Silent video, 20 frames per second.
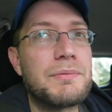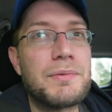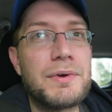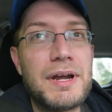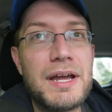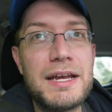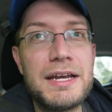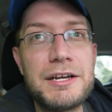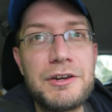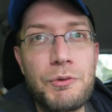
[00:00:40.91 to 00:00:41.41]

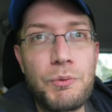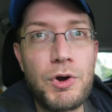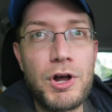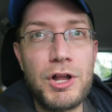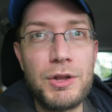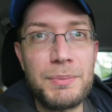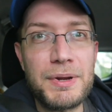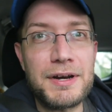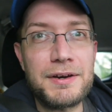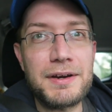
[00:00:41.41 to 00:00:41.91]
we're heading to
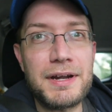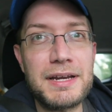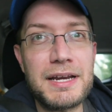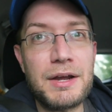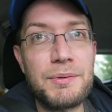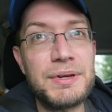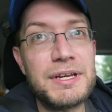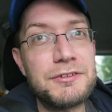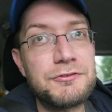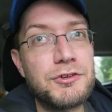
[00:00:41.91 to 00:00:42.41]
walmart right
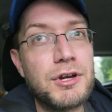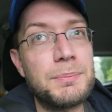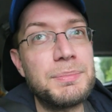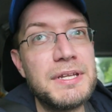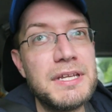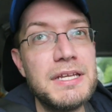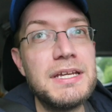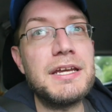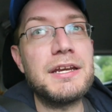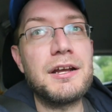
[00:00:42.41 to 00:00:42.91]
now we just dropped
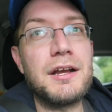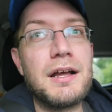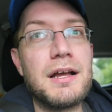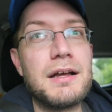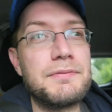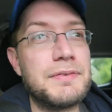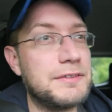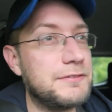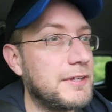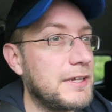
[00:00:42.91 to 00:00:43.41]
teagan
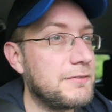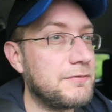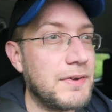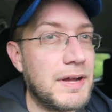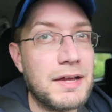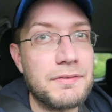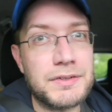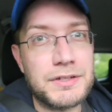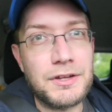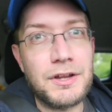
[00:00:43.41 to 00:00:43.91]
off it's like
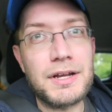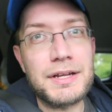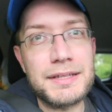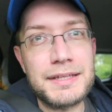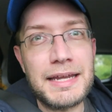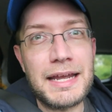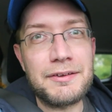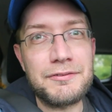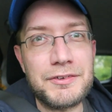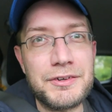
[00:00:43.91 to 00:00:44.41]
five o'clock
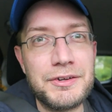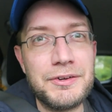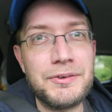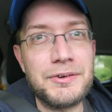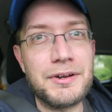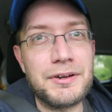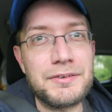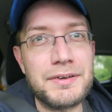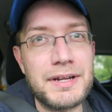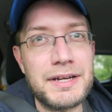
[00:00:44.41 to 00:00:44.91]
in the
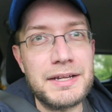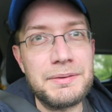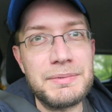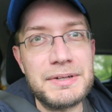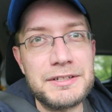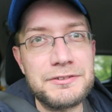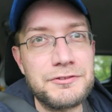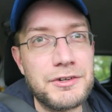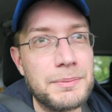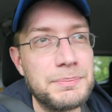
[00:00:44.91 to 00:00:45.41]
afternoon already
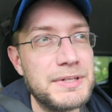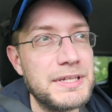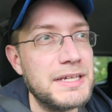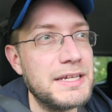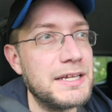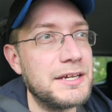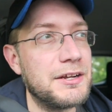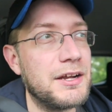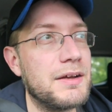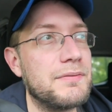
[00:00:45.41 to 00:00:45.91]
we just dropped
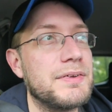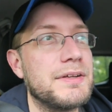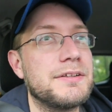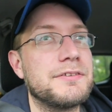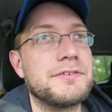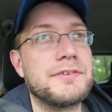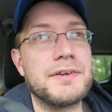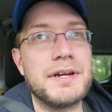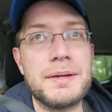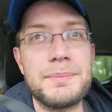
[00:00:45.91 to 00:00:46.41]
teagan off at
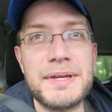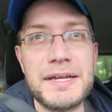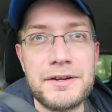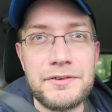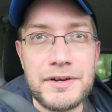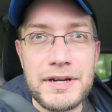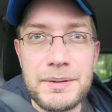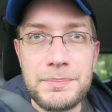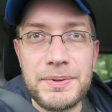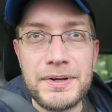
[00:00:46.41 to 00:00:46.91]
his grammy and
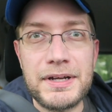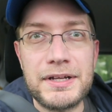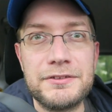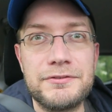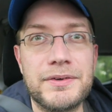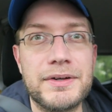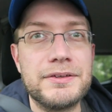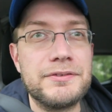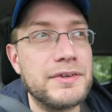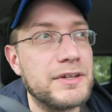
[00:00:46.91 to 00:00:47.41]

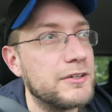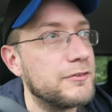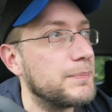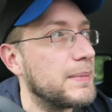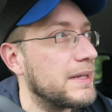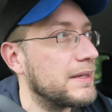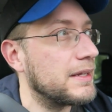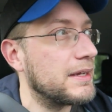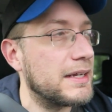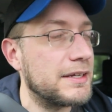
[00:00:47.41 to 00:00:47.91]
grandpa's where he's going to
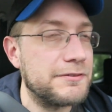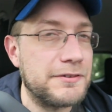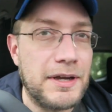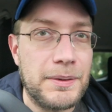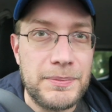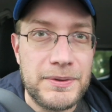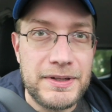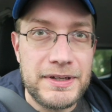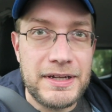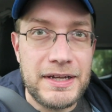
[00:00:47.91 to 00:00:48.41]
spend the next
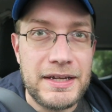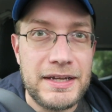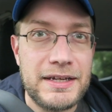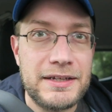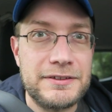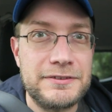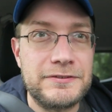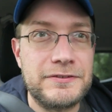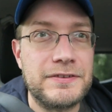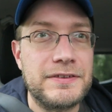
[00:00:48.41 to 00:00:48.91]
couple of
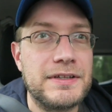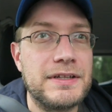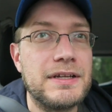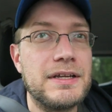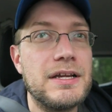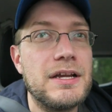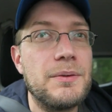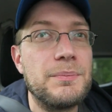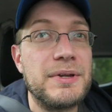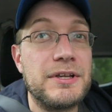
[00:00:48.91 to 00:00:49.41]
nights
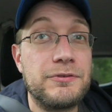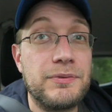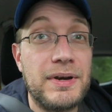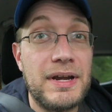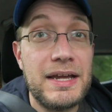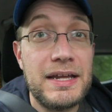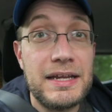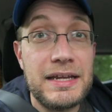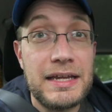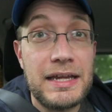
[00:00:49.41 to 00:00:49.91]
because
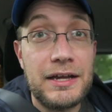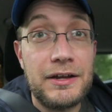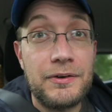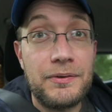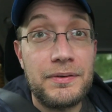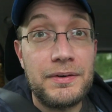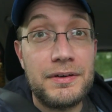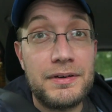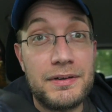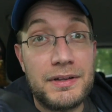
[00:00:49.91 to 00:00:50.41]
we're heading
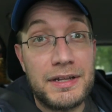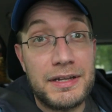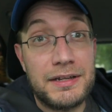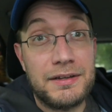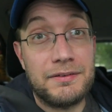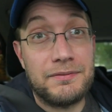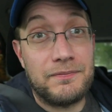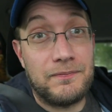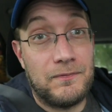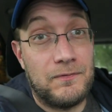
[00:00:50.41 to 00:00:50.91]
out like